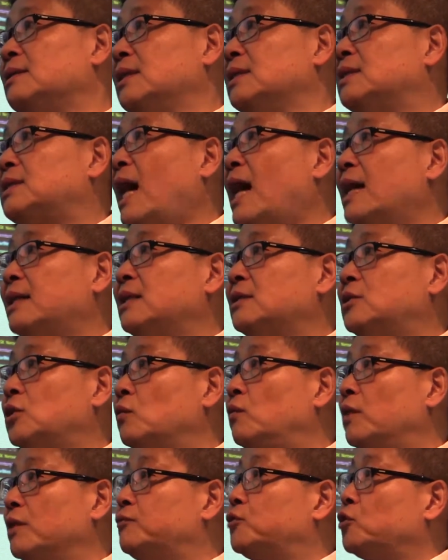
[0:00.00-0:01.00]
decided
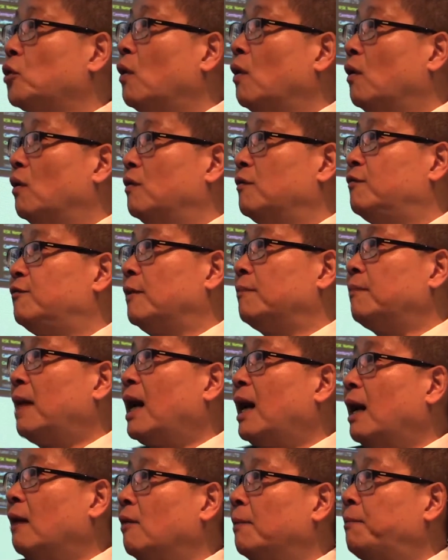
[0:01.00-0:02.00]
to withdraw from
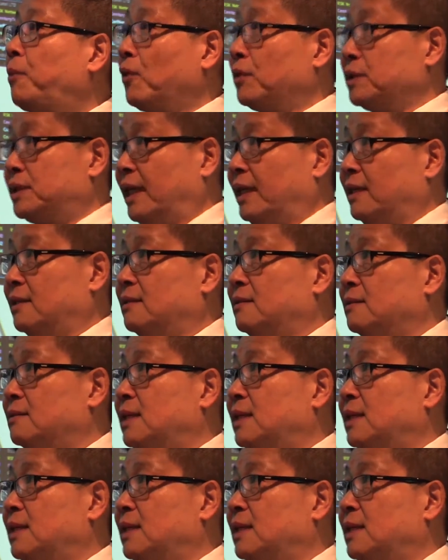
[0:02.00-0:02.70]
our project.